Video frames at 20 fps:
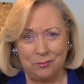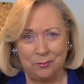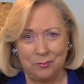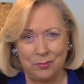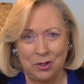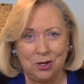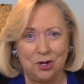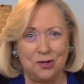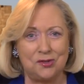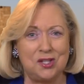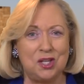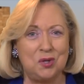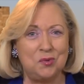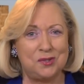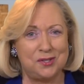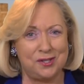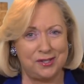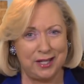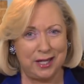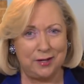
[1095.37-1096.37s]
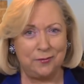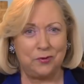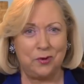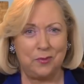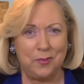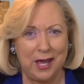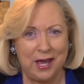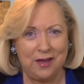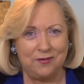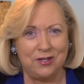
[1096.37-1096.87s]
because he was sent
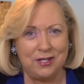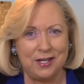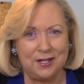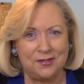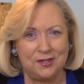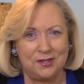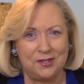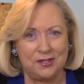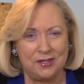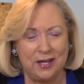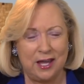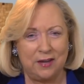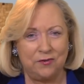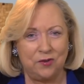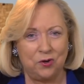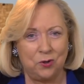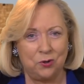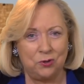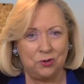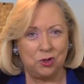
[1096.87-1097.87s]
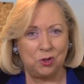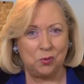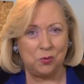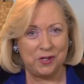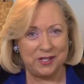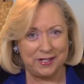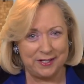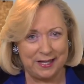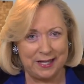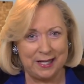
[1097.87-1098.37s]
from heaven as the Savior to
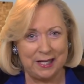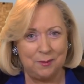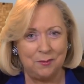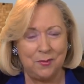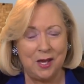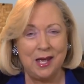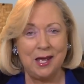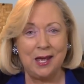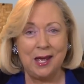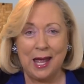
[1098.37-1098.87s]
redeem